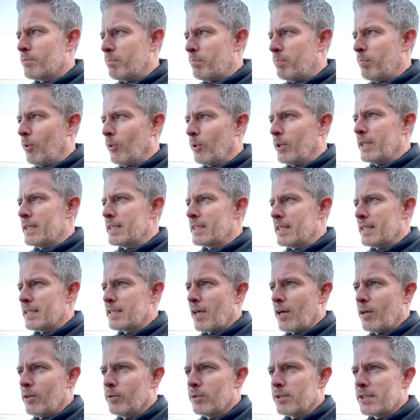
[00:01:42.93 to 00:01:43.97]
bought into this
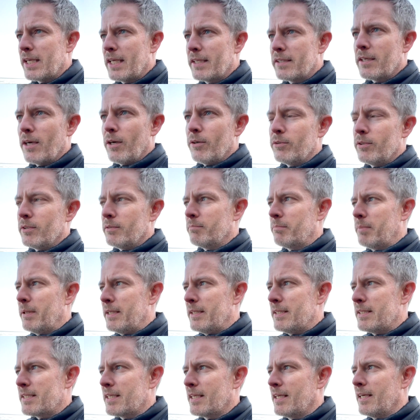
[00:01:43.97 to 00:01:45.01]
whole Seth Godin
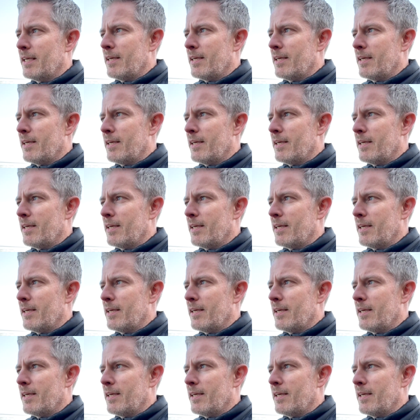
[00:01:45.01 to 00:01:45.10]
piece,